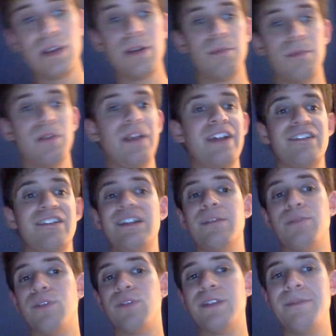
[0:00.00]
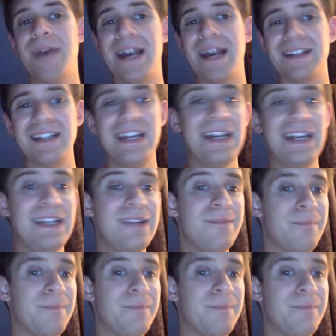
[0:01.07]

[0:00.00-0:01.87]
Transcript: but Lashley ended up pulling him back in.